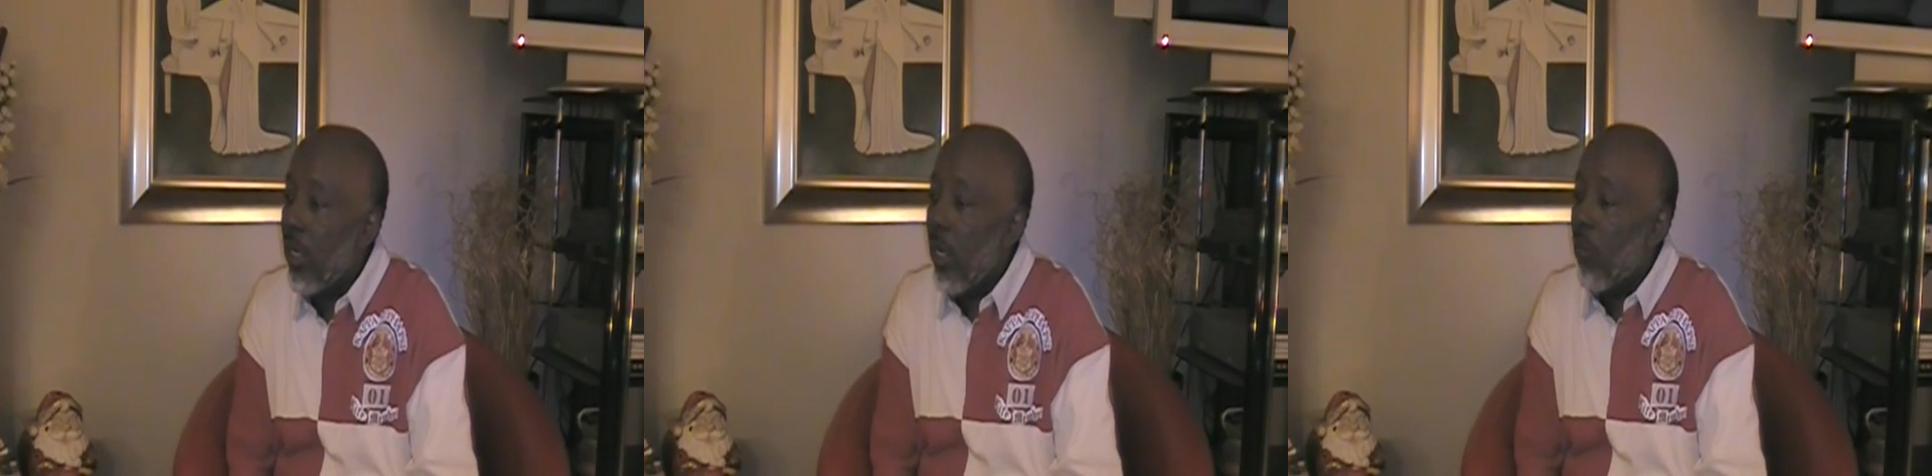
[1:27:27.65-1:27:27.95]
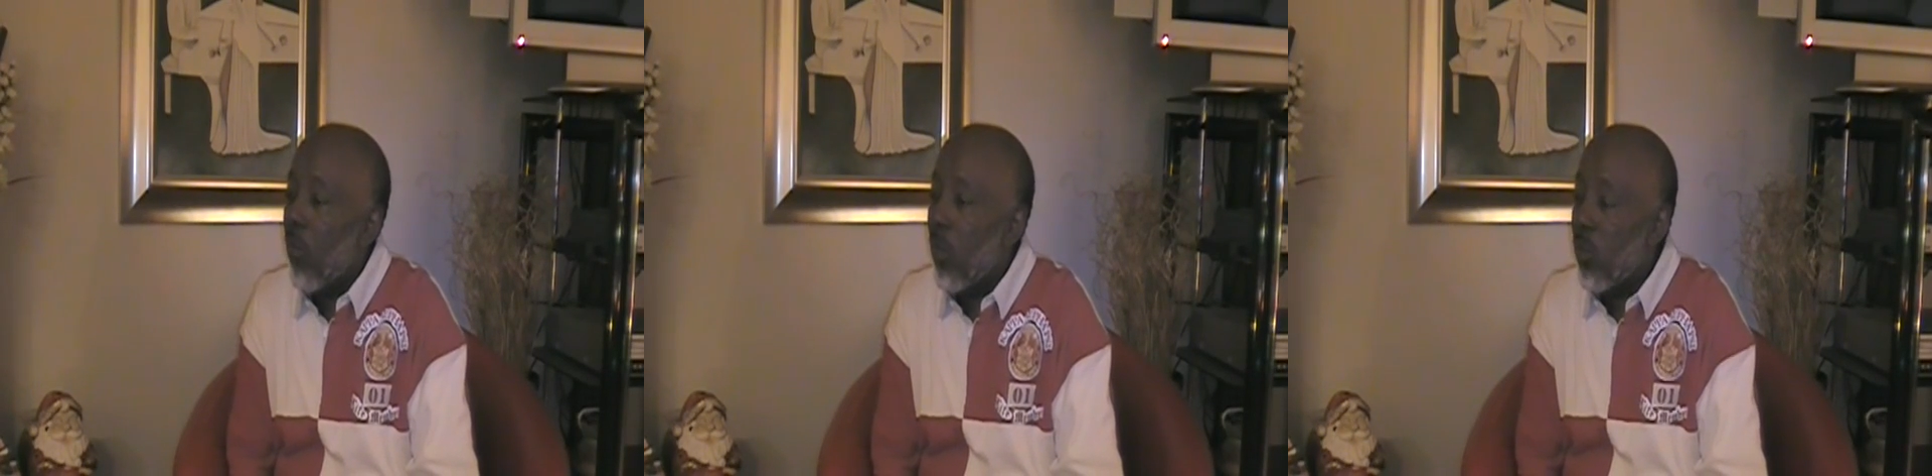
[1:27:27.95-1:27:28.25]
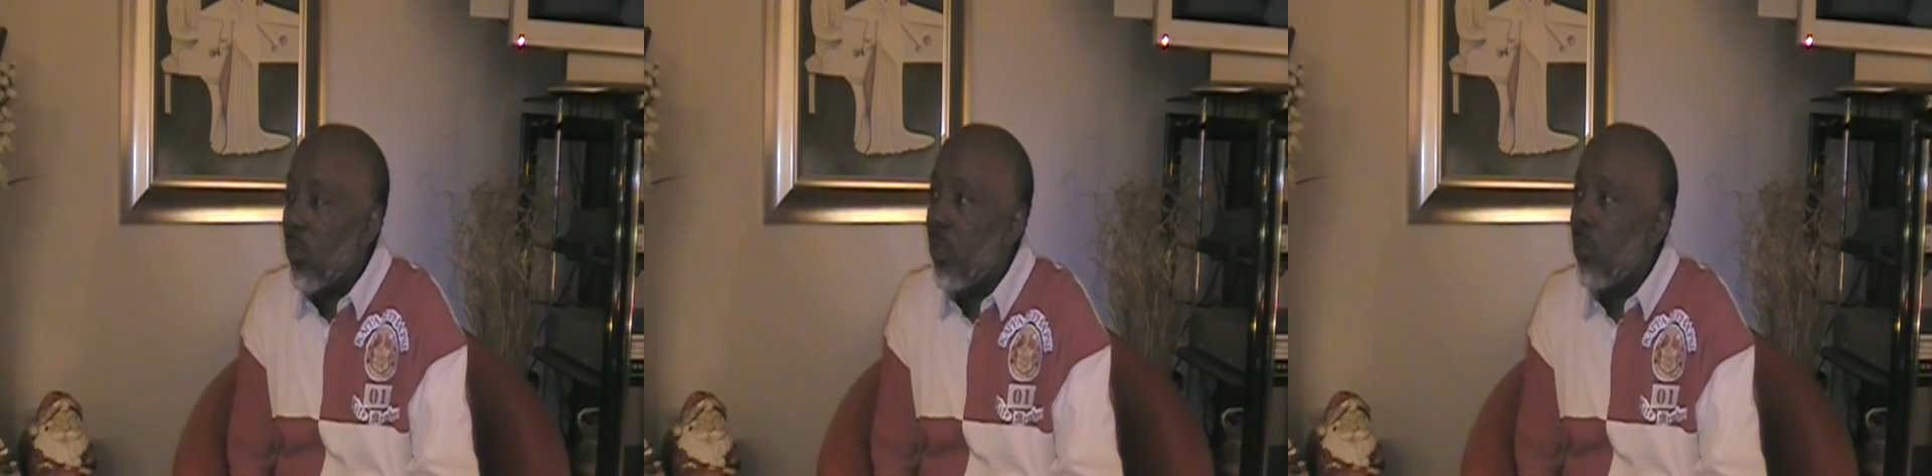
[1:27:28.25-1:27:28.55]
And once
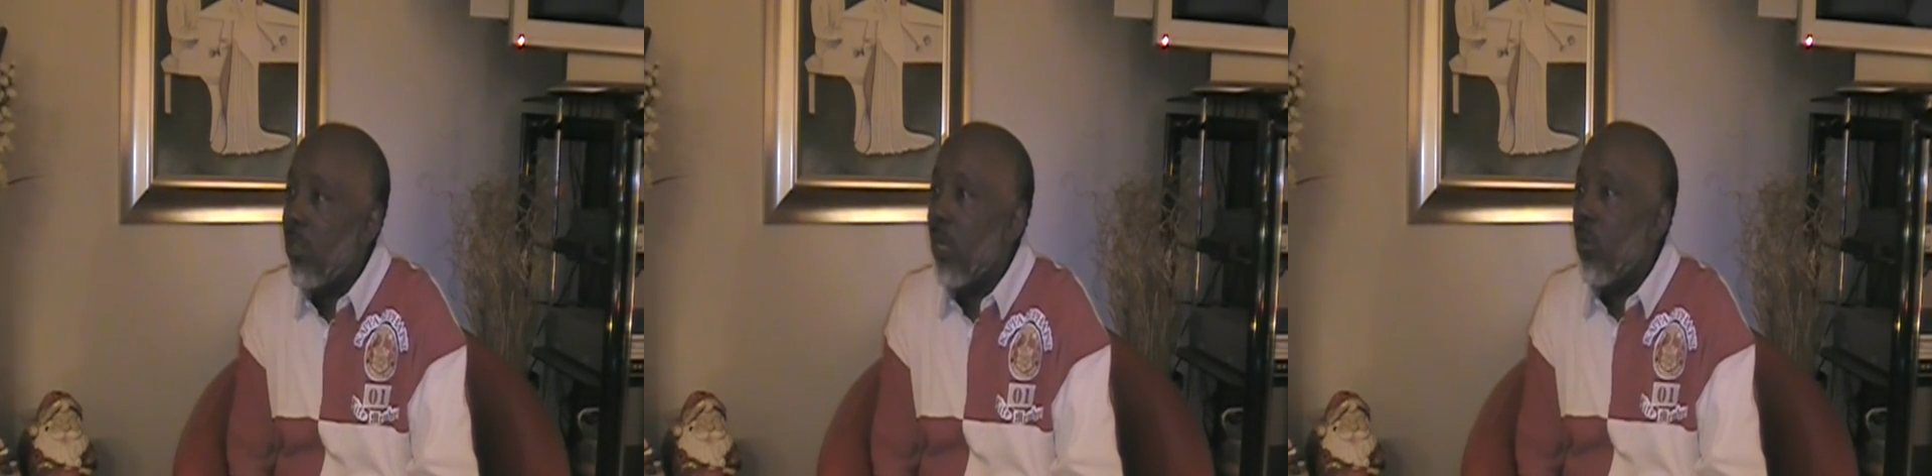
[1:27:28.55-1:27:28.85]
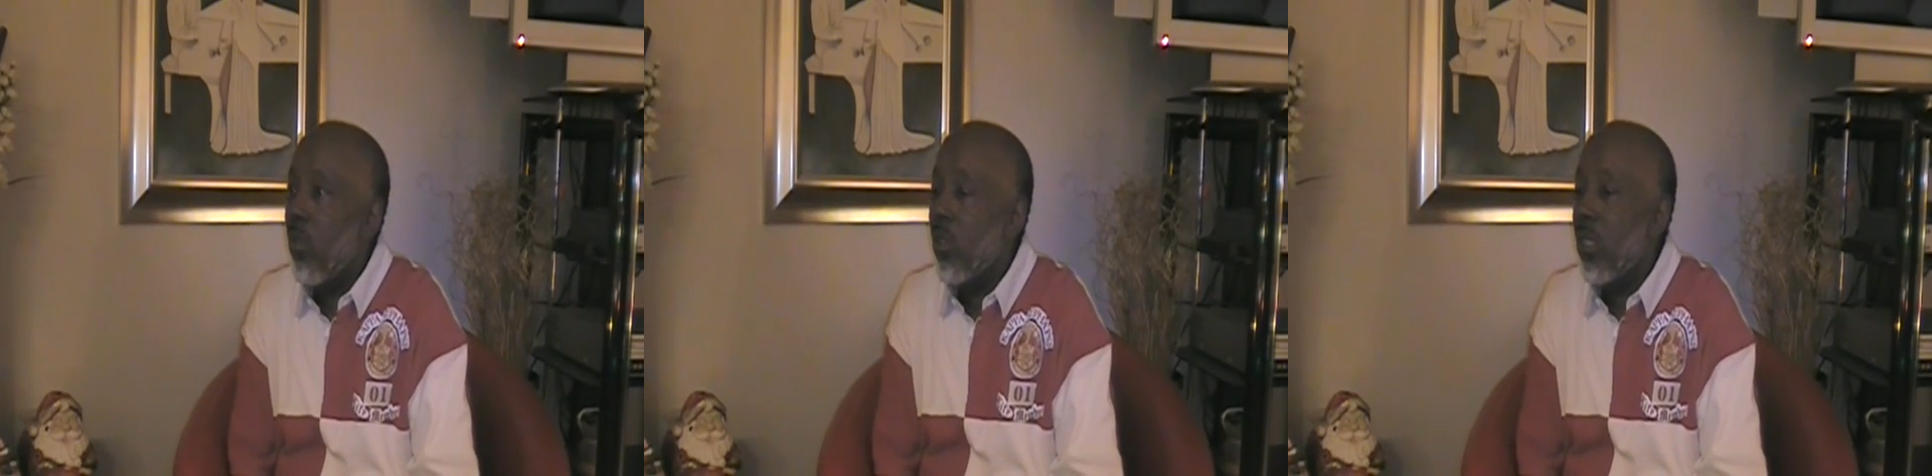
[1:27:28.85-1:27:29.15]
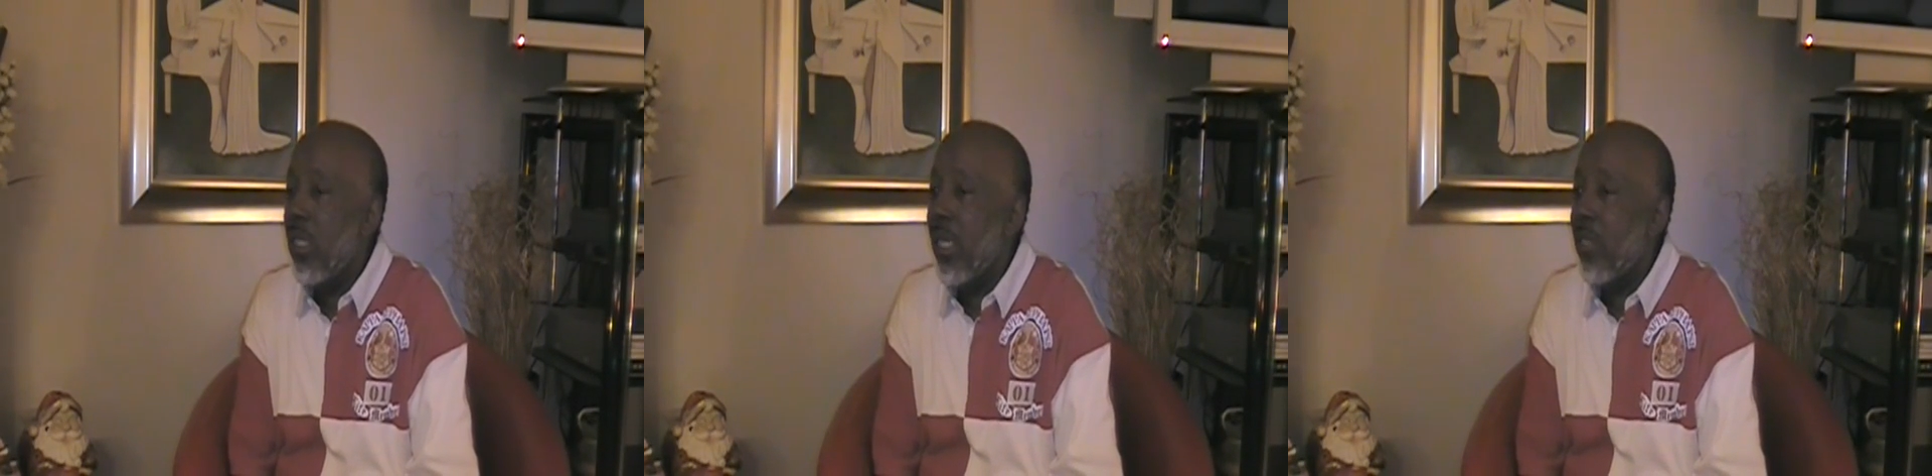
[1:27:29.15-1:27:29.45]
we do that, we'll
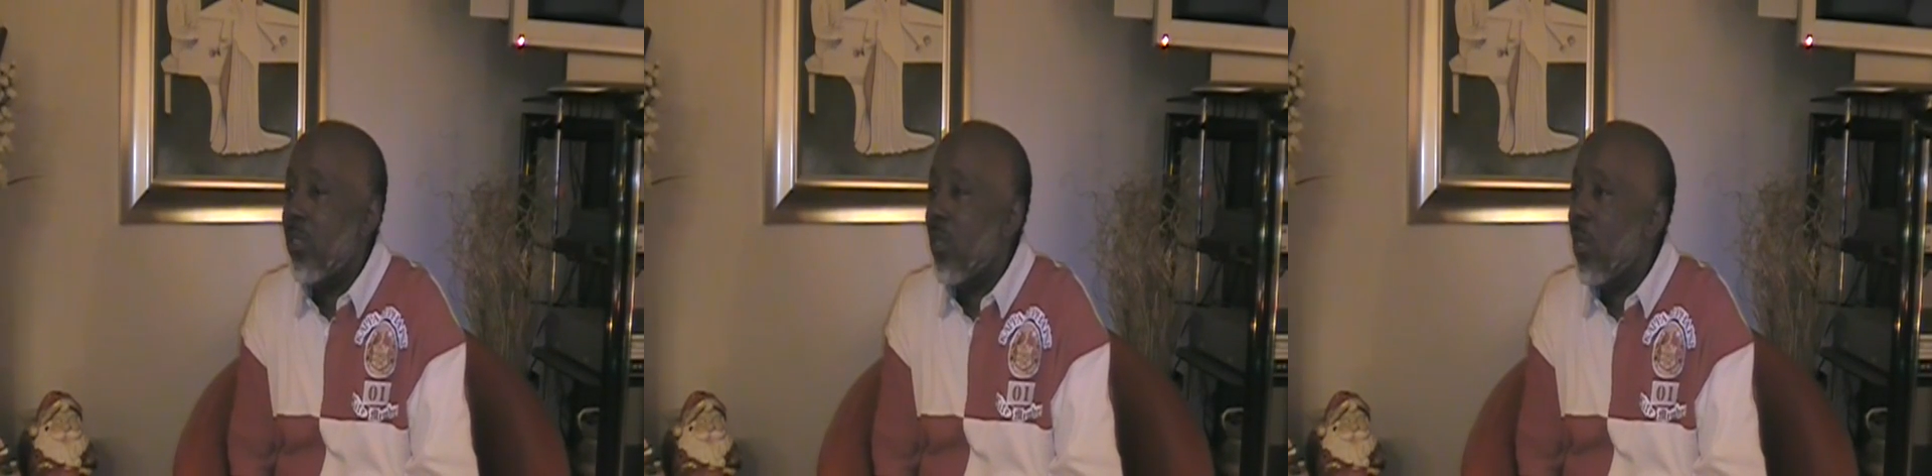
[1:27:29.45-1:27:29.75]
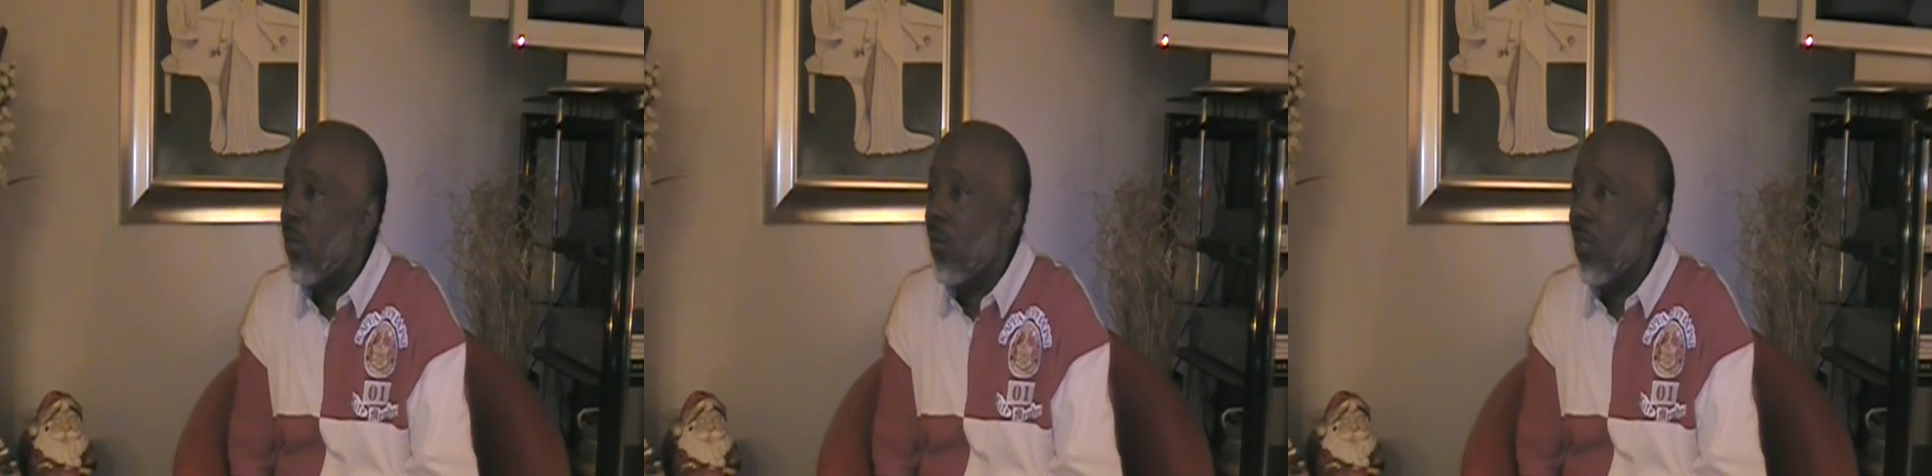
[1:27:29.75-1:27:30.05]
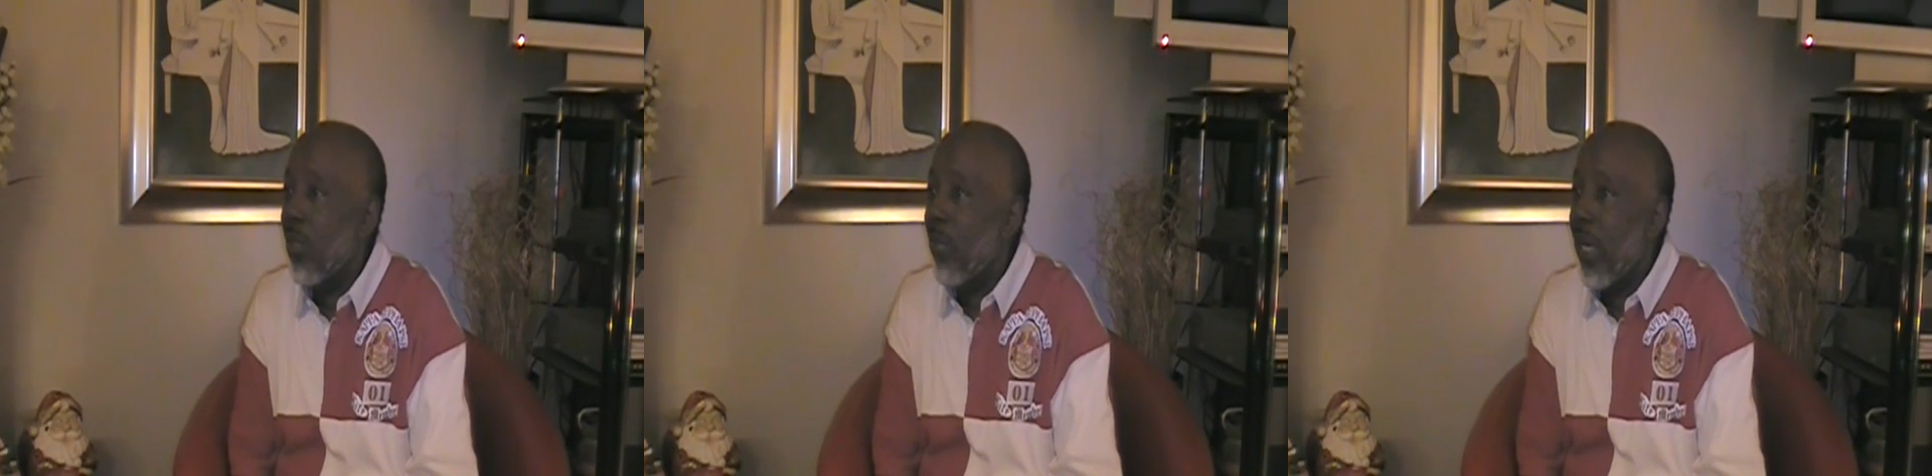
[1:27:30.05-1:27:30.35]
see that Chicago
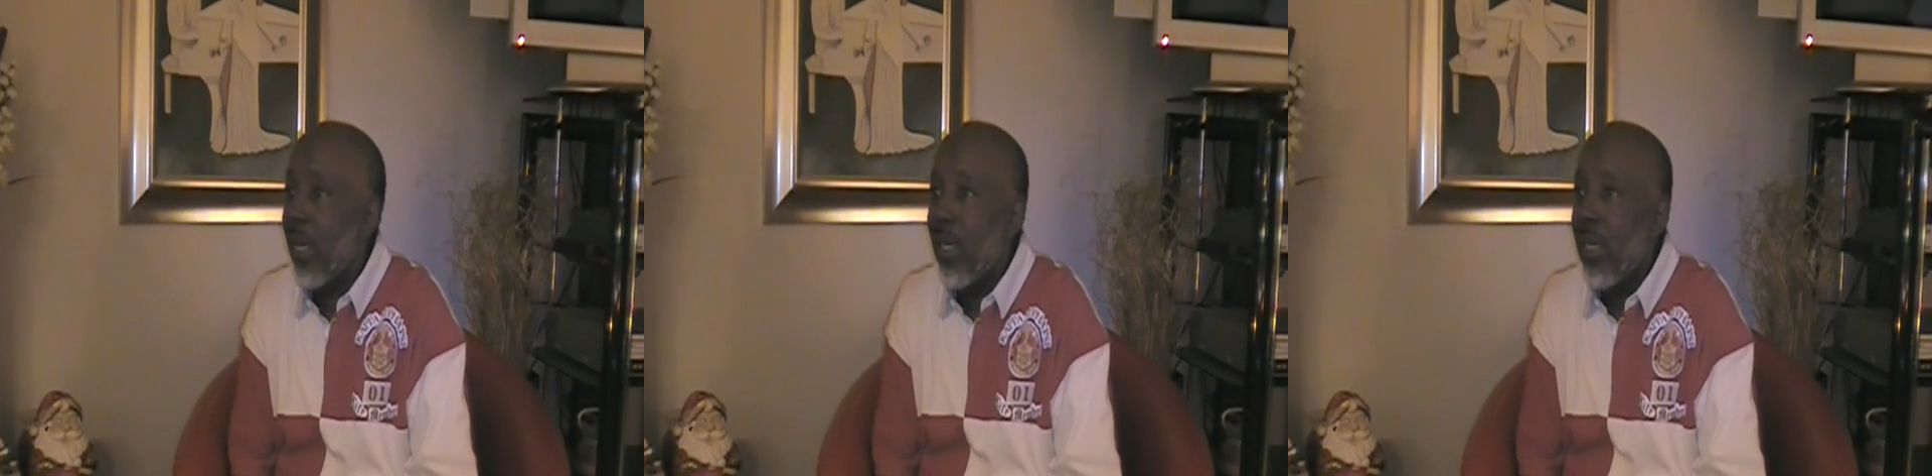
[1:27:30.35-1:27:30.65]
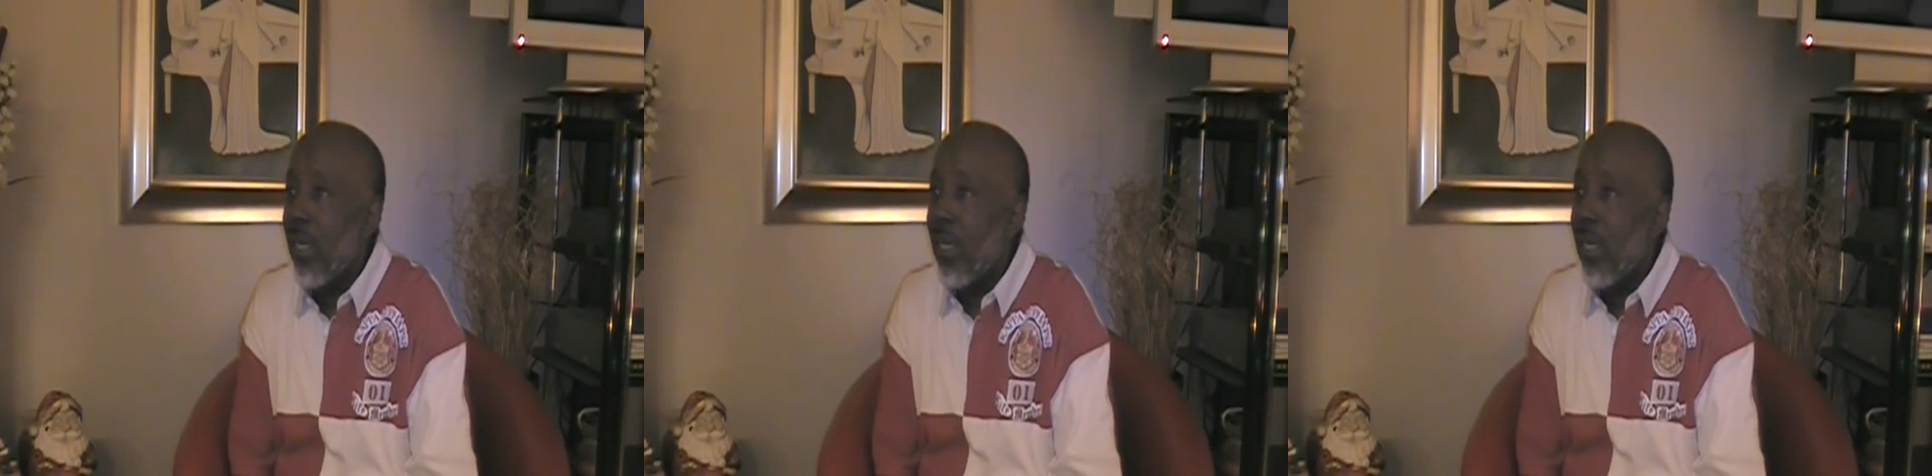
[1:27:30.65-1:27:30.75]
alumni